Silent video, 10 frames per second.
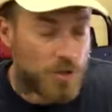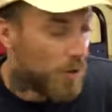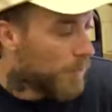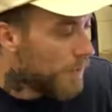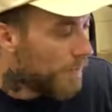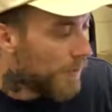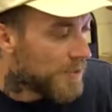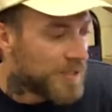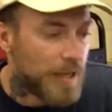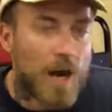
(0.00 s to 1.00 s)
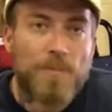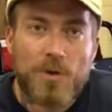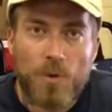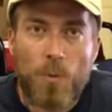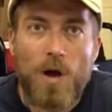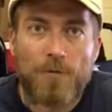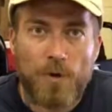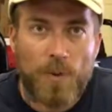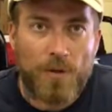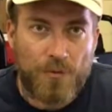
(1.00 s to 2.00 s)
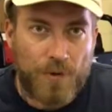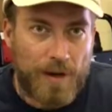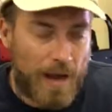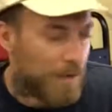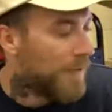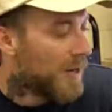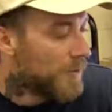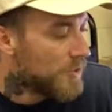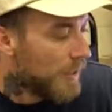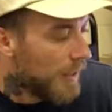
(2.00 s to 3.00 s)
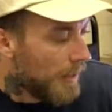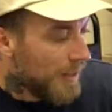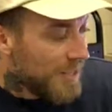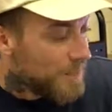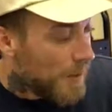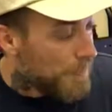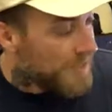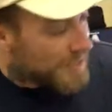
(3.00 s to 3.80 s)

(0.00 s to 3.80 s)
So when you fill this thing up, you can weld for about three and a half hours. You might be